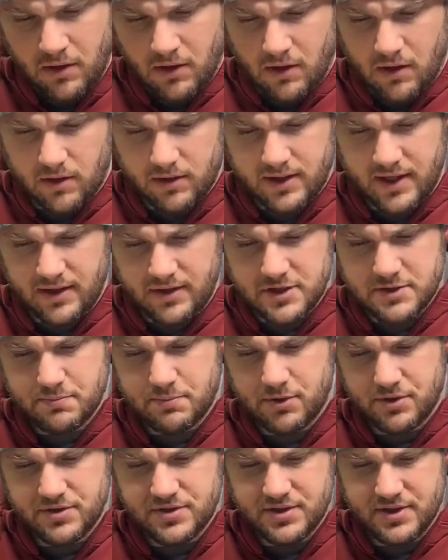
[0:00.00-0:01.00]
Okay, this
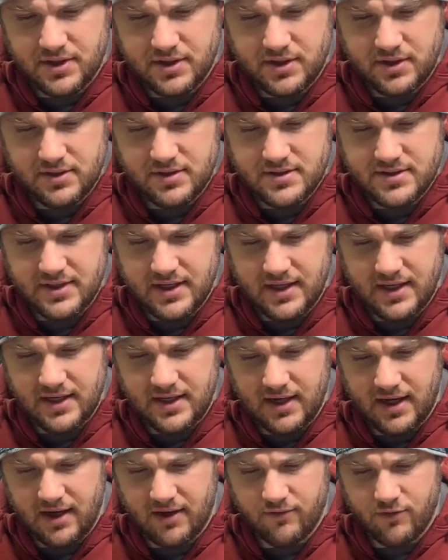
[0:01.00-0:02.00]
person said,
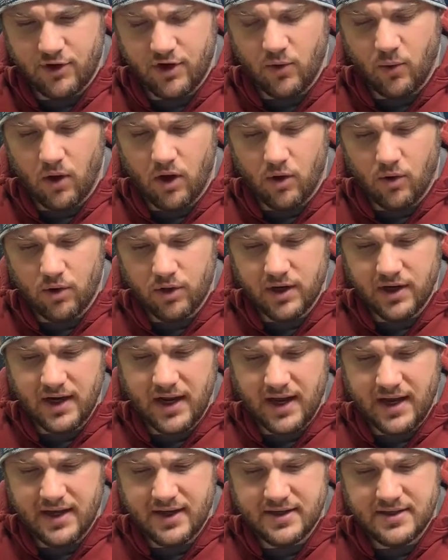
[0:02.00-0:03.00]
very well
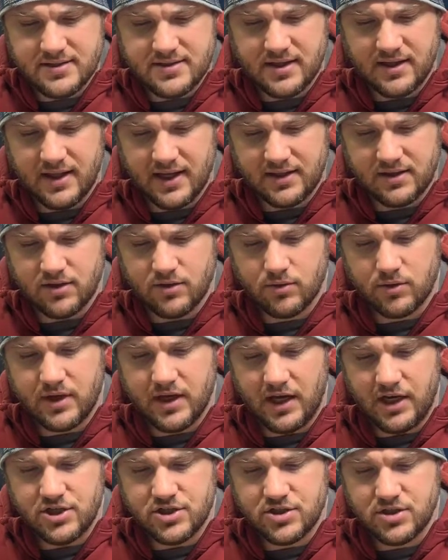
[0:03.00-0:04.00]
organized. They like the
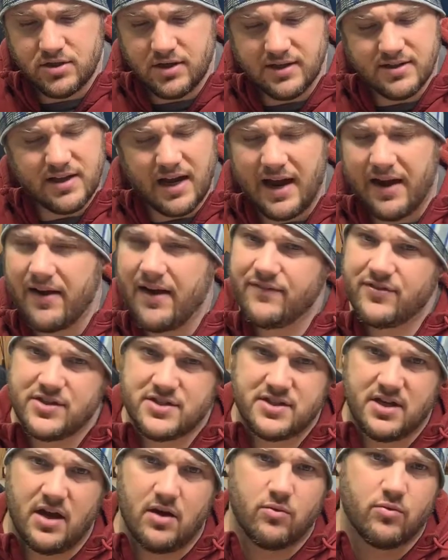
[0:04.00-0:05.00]
location. I have to
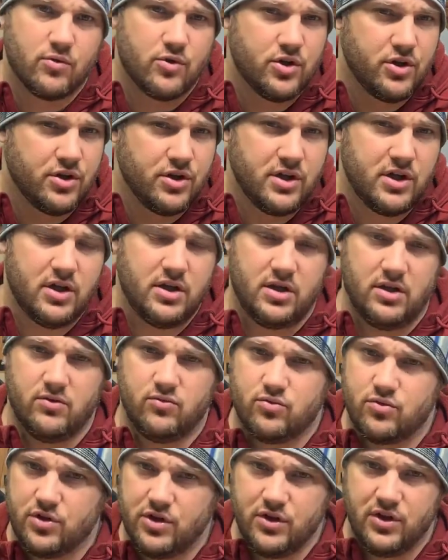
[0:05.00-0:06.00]
say, I really,
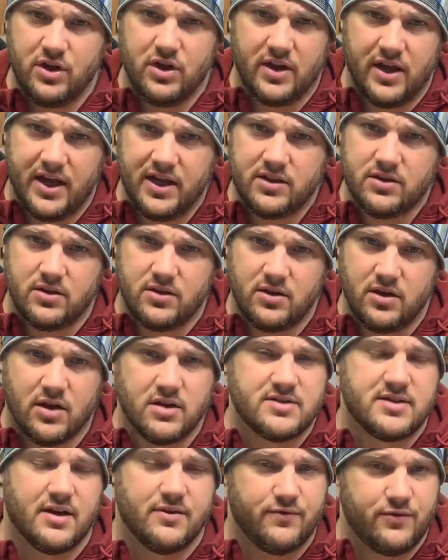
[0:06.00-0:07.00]
really like the
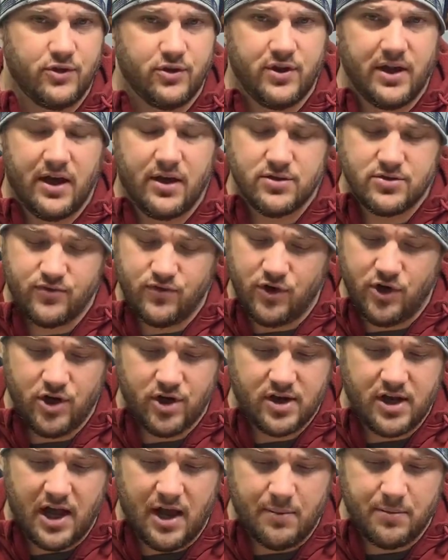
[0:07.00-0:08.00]
Youngstown Fieldhouse, very
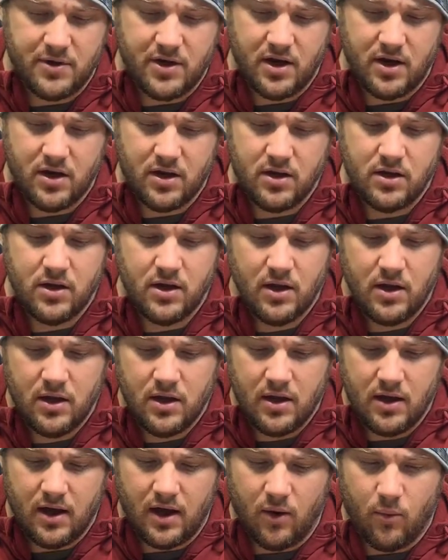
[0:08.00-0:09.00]
accommodating.
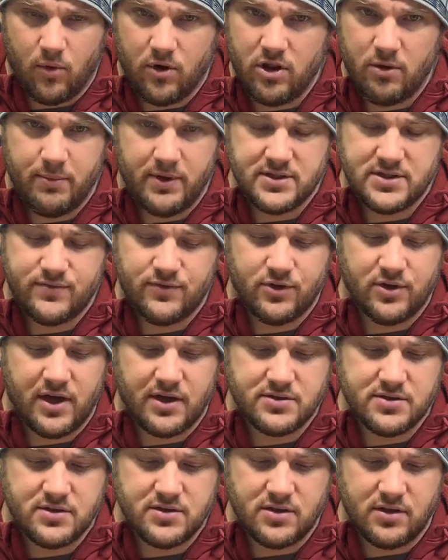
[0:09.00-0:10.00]
One of the best field
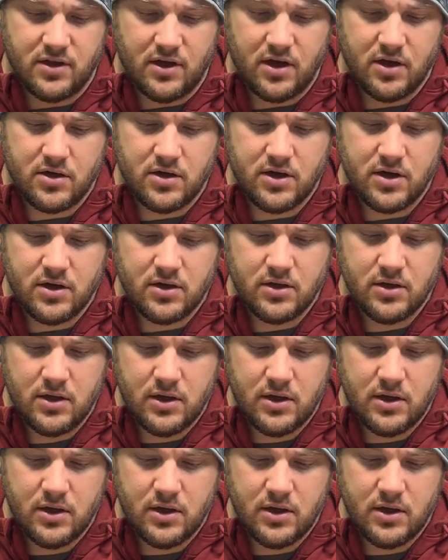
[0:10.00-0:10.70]
houses in the area.